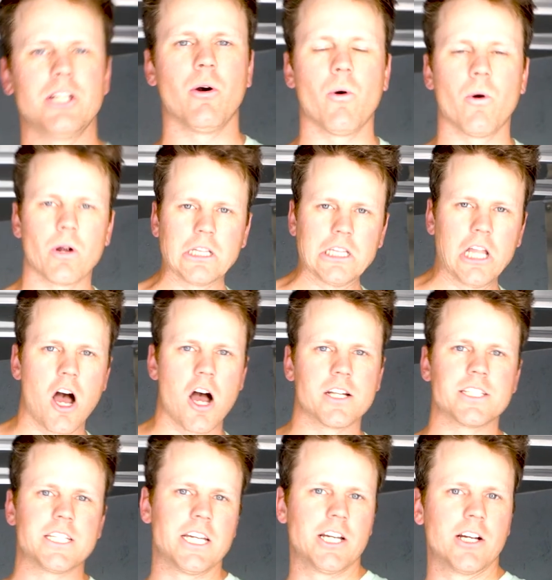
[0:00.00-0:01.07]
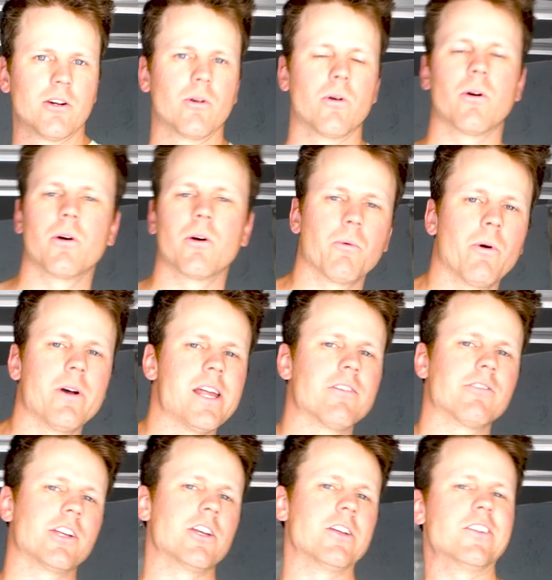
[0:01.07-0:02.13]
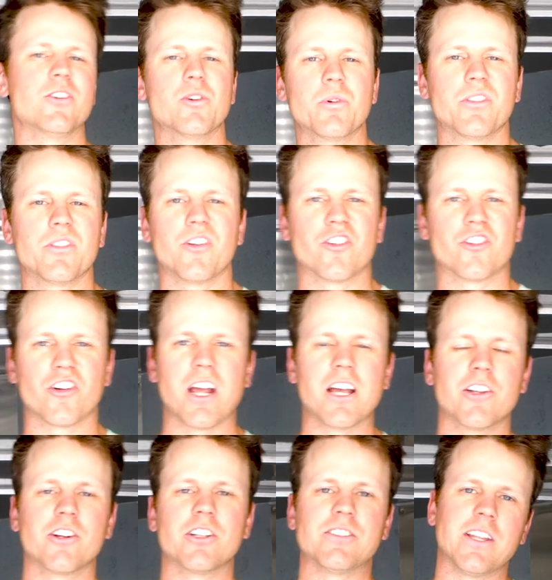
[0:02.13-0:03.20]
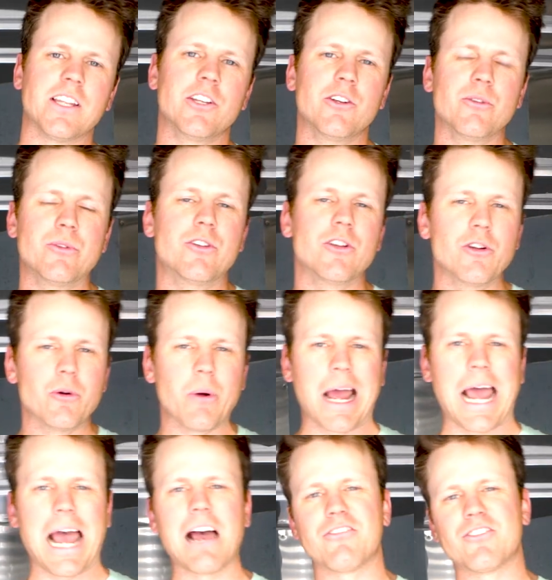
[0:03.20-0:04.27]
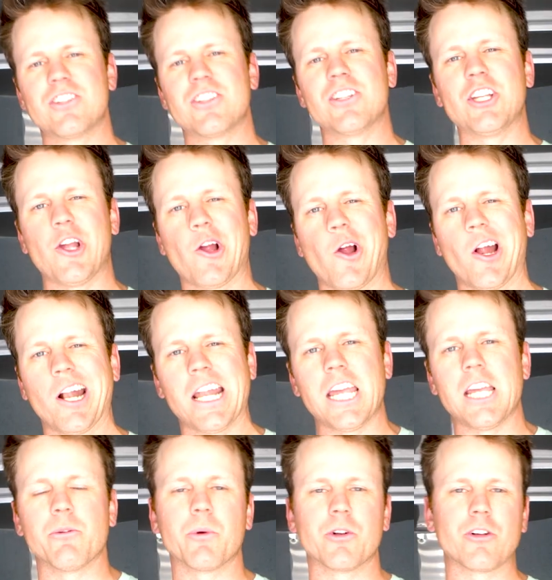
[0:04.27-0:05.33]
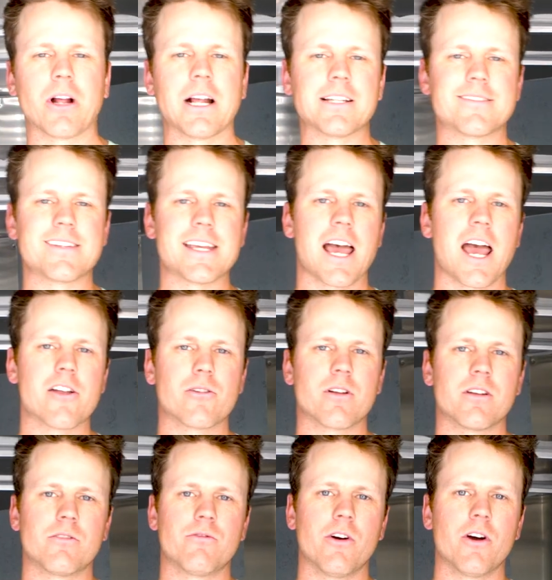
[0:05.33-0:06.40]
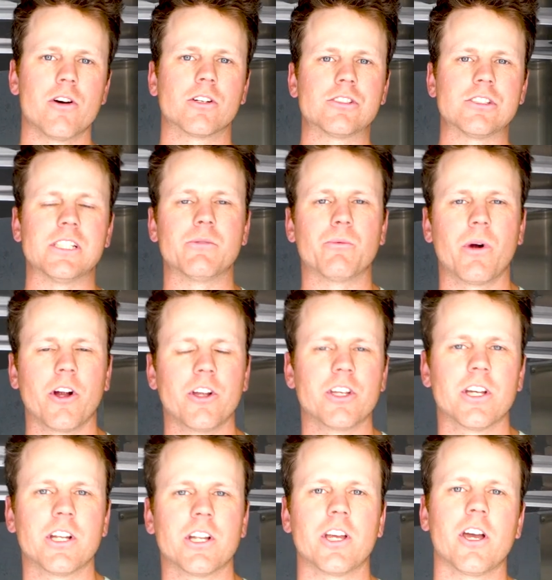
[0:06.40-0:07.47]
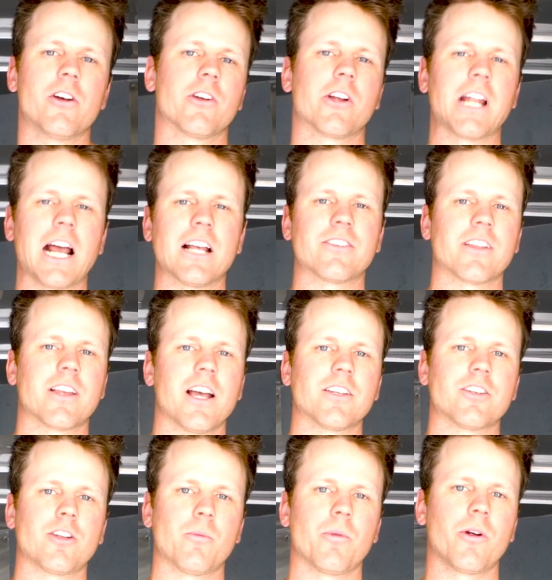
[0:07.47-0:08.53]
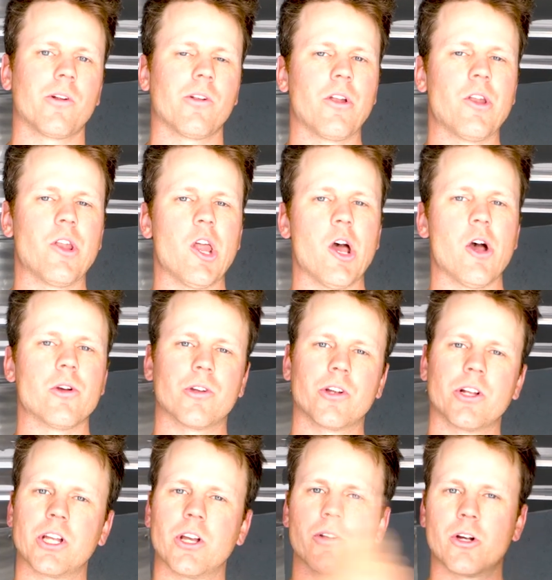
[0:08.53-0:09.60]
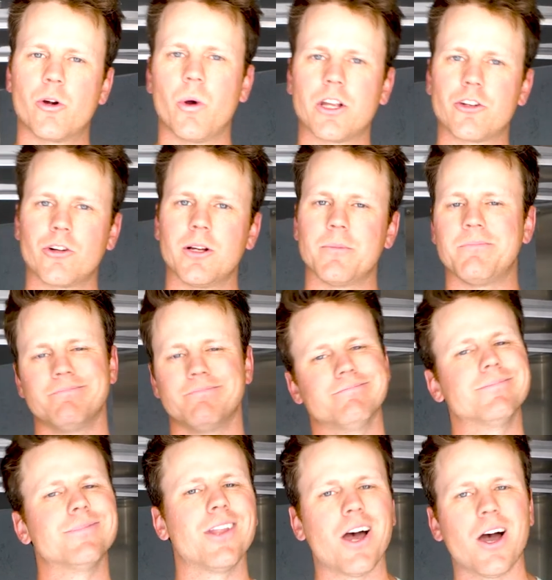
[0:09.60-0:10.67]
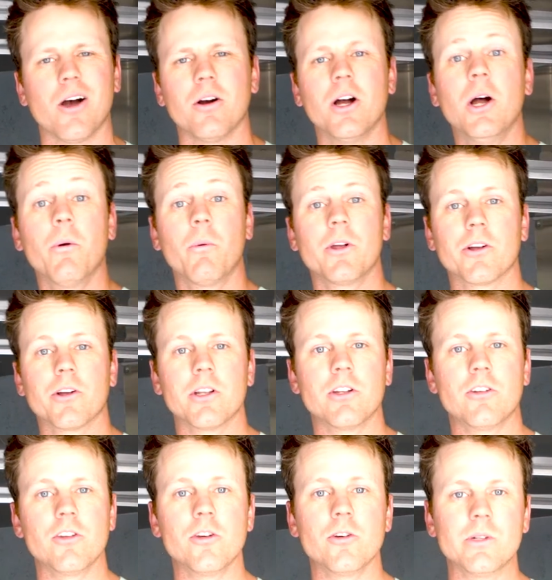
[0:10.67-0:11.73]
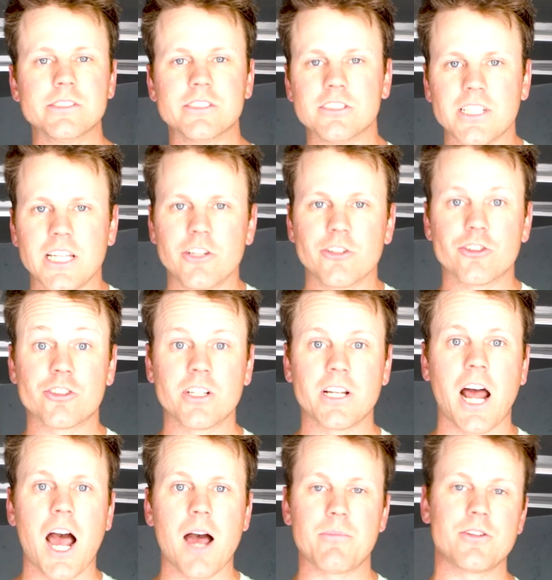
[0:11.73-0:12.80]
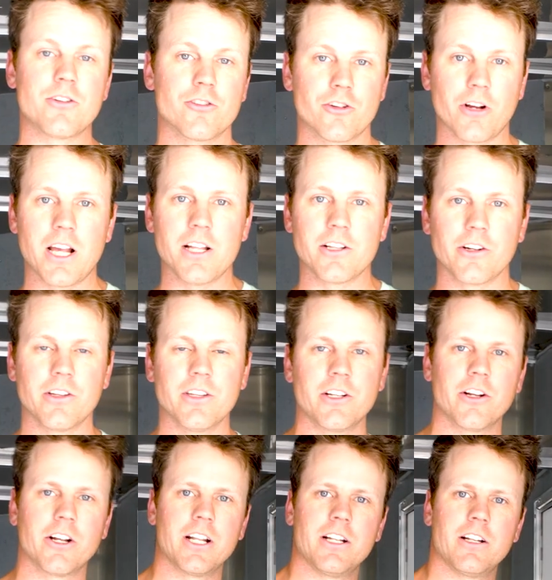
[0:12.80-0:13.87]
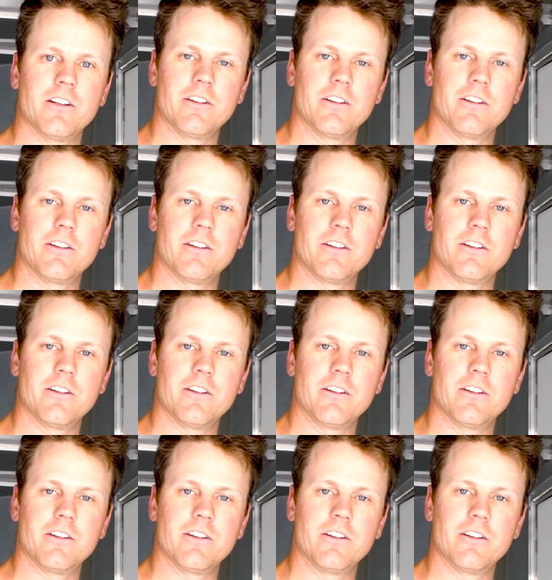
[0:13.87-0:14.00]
or lawn care or whatever you do with your trailers, that you do have to urinate. We're trying to stay hydrated, folks, and where are you gonna go? You're gonna ask the customer? No. You're gonna go to Quick Trip? No. What you're gonna do is that you're just gonna hop in your trailer and then you're gonna...